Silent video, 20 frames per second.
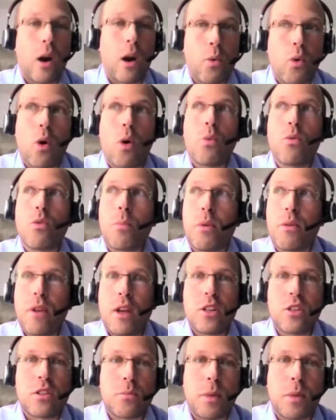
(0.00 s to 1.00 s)
our own
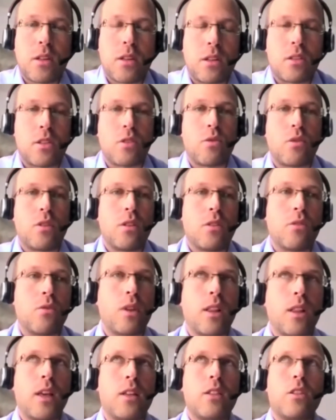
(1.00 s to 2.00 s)
operations, but it's
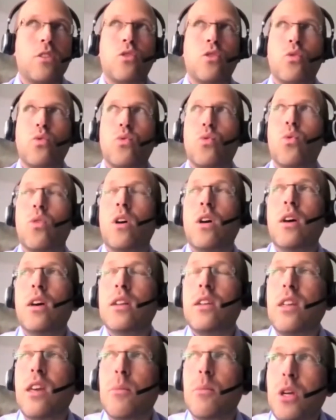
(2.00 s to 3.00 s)
related to
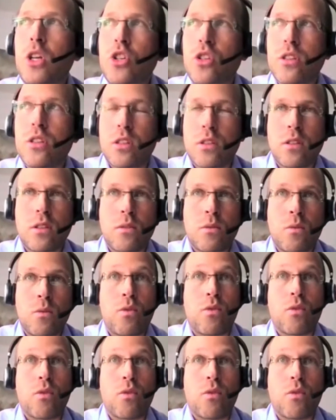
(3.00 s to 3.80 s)
the emissions